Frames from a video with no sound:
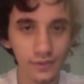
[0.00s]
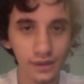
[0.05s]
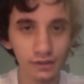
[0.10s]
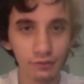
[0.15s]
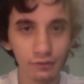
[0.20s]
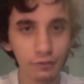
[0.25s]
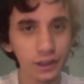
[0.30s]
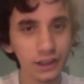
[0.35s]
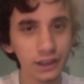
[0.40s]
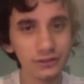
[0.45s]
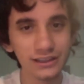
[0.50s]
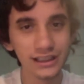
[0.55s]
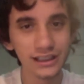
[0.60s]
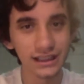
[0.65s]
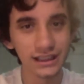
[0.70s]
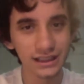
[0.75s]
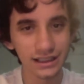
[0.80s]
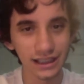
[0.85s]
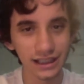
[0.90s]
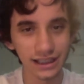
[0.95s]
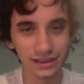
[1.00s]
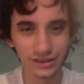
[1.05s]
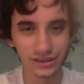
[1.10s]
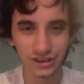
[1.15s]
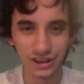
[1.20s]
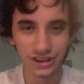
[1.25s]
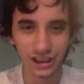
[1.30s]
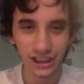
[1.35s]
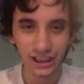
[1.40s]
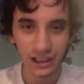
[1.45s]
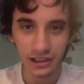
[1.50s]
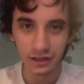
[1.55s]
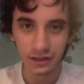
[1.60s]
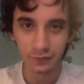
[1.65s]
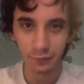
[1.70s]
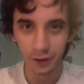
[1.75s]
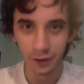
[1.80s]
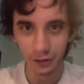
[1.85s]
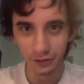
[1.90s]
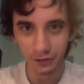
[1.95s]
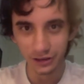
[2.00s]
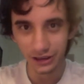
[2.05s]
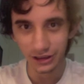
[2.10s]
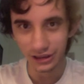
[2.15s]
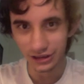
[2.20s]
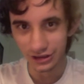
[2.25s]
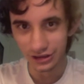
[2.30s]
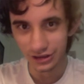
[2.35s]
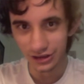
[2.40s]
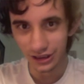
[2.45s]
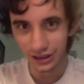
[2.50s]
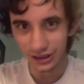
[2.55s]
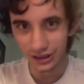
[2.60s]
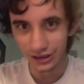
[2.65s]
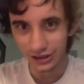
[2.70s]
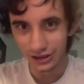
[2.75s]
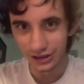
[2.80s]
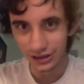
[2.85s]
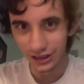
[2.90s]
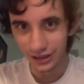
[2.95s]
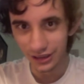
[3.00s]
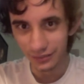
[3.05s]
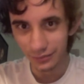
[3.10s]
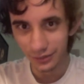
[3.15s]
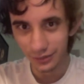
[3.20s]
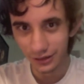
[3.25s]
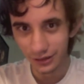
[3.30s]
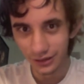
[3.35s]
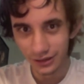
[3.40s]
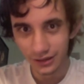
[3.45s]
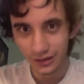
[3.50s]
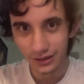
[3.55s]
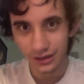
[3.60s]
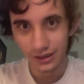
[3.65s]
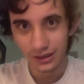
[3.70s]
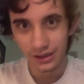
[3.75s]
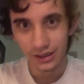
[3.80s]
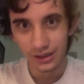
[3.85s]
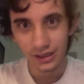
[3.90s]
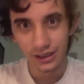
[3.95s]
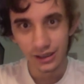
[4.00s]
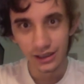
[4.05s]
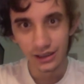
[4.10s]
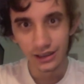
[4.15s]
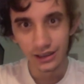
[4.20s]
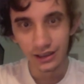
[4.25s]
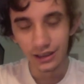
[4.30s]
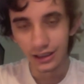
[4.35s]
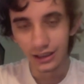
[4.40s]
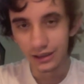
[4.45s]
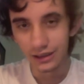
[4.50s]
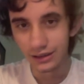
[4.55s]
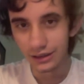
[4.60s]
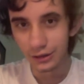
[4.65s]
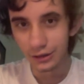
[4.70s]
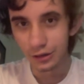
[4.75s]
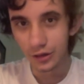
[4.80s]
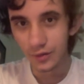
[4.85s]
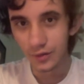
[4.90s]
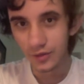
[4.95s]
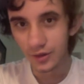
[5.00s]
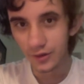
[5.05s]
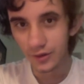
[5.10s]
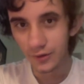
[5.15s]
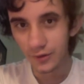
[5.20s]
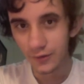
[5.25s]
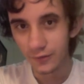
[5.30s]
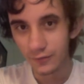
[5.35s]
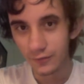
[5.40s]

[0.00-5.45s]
what do you think has changed and what do you think stayed the same? I think in terms of